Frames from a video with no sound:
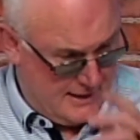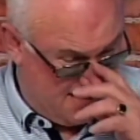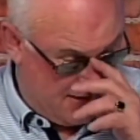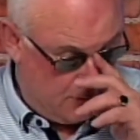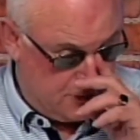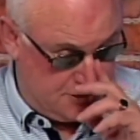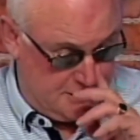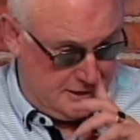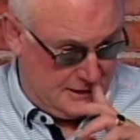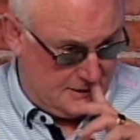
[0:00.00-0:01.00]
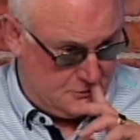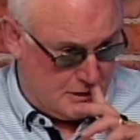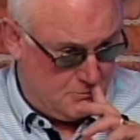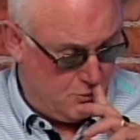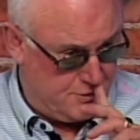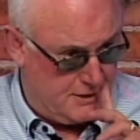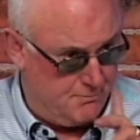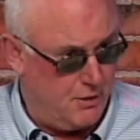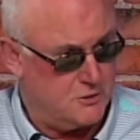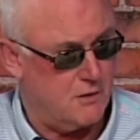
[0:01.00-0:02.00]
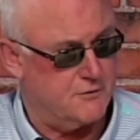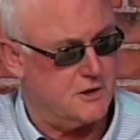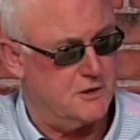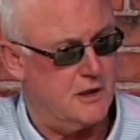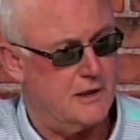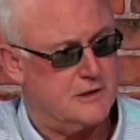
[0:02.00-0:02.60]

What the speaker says: and that was the trouble with the post office hotel.